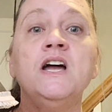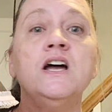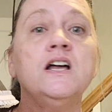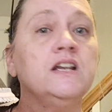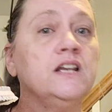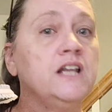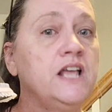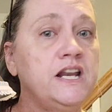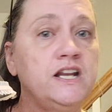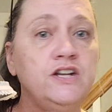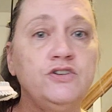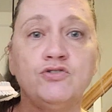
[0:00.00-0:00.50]

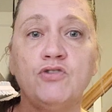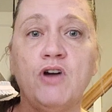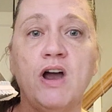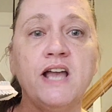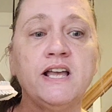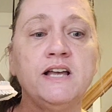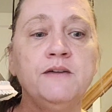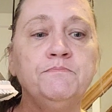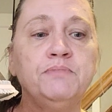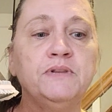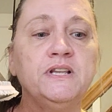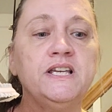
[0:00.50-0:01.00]
let it dry
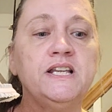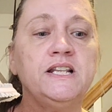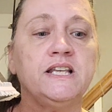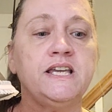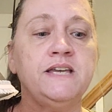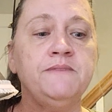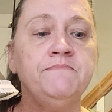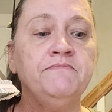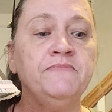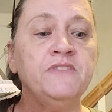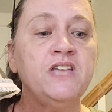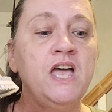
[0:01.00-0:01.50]

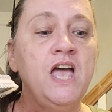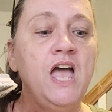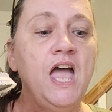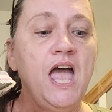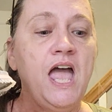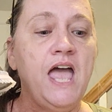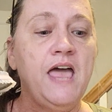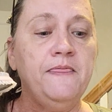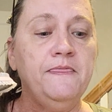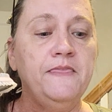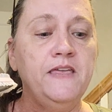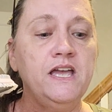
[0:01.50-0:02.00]
completely,
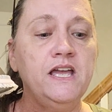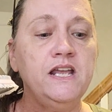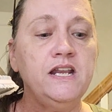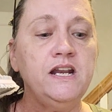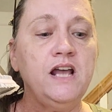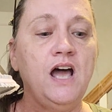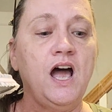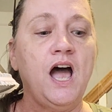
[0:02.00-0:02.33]
and then